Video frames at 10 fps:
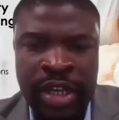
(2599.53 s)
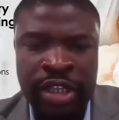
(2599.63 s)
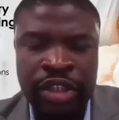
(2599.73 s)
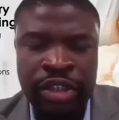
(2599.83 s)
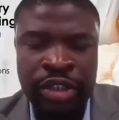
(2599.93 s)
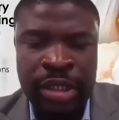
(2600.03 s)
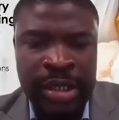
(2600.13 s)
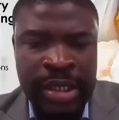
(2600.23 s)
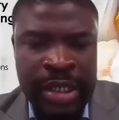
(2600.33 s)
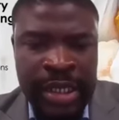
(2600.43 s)
you just
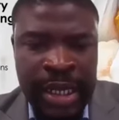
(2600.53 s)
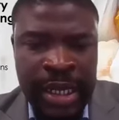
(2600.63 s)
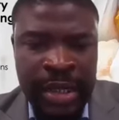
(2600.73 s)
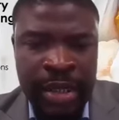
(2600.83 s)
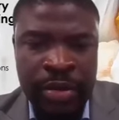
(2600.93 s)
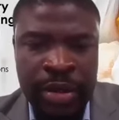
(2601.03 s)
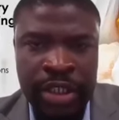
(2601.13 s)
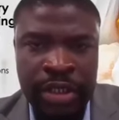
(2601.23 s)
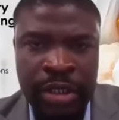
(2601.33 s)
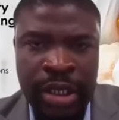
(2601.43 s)
say the
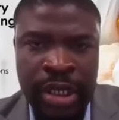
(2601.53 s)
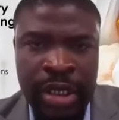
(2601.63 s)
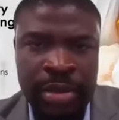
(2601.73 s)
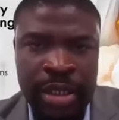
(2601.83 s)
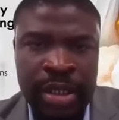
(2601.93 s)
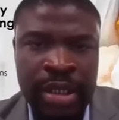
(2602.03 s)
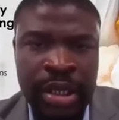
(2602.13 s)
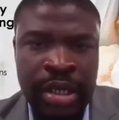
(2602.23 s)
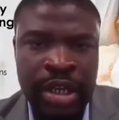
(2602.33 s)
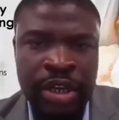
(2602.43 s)
question again, please?
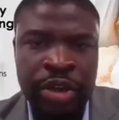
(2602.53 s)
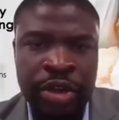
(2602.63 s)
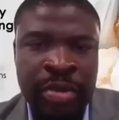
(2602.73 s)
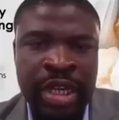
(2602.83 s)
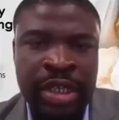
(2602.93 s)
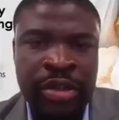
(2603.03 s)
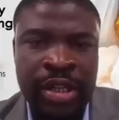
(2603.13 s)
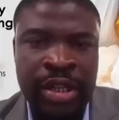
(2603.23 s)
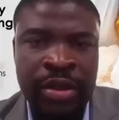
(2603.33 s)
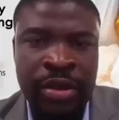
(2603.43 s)
I know you had
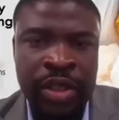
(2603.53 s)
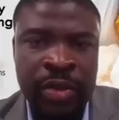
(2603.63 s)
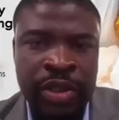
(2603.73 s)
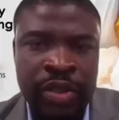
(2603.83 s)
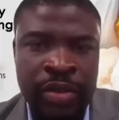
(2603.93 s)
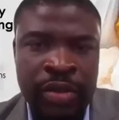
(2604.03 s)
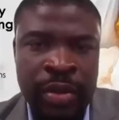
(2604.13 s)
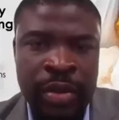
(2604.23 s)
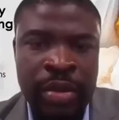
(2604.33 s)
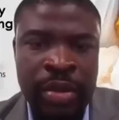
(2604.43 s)
mentioned that the hospital,
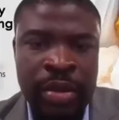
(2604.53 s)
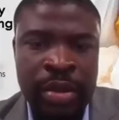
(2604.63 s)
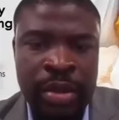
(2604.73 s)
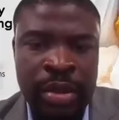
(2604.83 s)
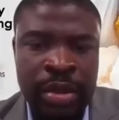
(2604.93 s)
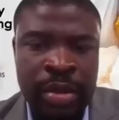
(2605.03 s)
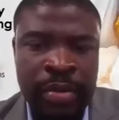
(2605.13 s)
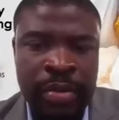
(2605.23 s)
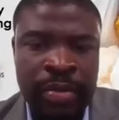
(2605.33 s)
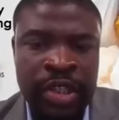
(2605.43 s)

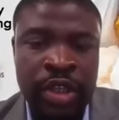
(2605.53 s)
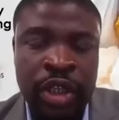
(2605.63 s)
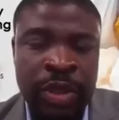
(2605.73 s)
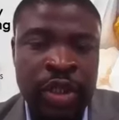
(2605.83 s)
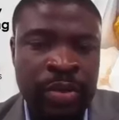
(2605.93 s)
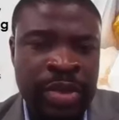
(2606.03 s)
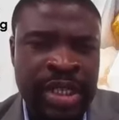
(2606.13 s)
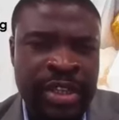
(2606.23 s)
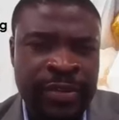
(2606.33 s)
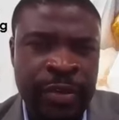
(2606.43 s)
as a hospital
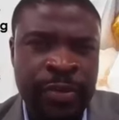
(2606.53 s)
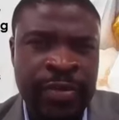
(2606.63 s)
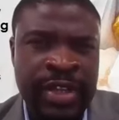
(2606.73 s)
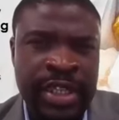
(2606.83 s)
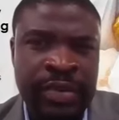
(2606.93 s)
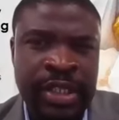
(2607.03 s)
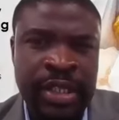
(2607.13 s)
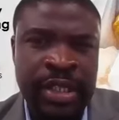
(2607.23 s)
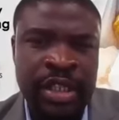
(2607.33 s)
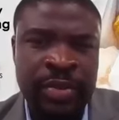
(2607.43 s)
business for over
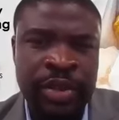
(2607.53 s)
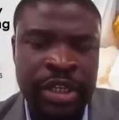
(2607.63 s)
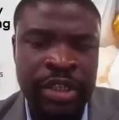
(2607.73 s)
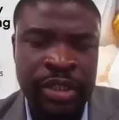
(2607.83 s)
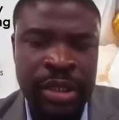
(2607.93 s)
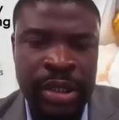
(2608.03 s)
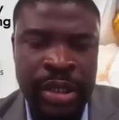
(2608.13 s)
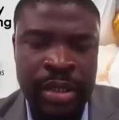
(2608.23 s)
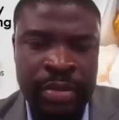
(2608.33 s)
17 years, but can you just